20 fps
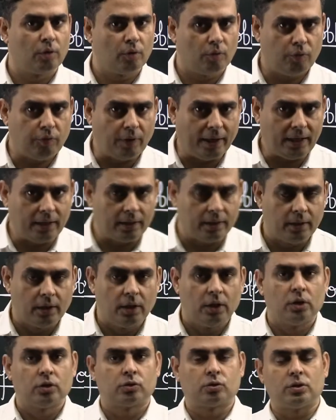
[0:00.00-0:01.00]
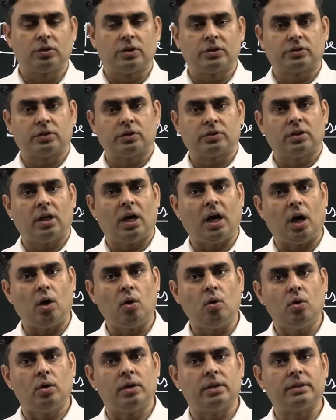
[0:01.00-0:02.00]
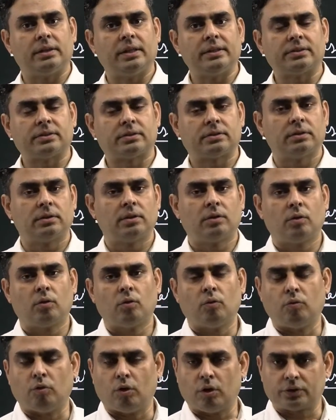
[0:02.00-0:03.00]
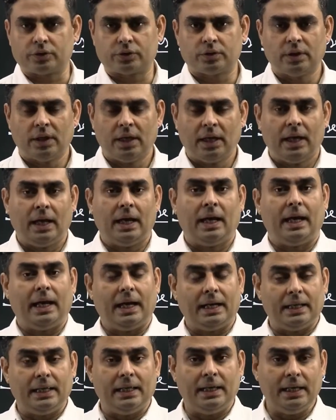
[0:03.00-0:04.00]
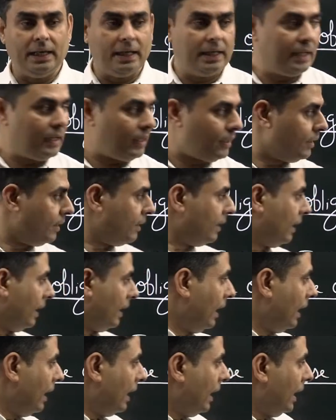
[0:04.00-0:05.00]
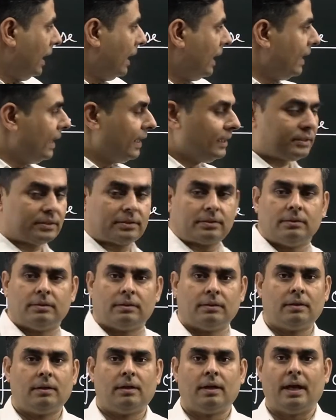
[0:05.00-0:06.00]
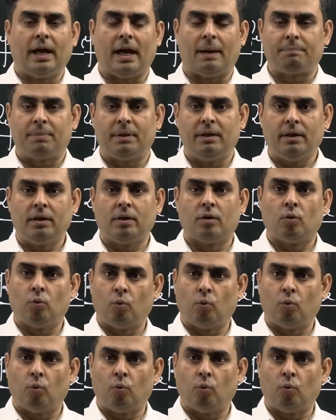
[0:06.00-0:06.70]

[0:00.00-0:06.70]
Fine. So this is how this works, and here A is happy.